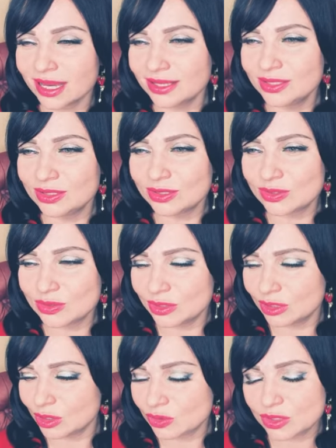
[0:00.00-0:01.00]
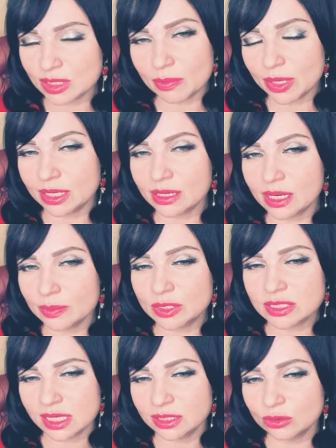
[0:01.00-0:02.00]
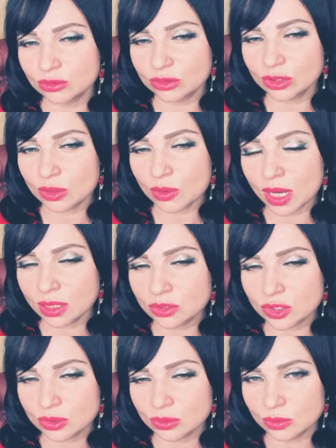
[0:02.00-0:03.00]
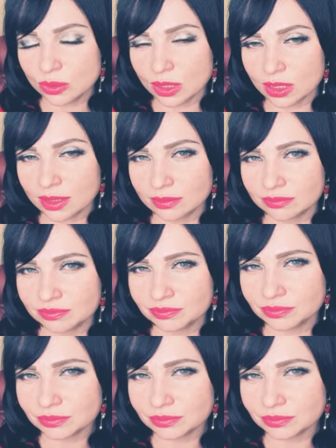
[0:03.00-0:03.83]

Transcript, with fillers: you know there are many comments i don't know how to um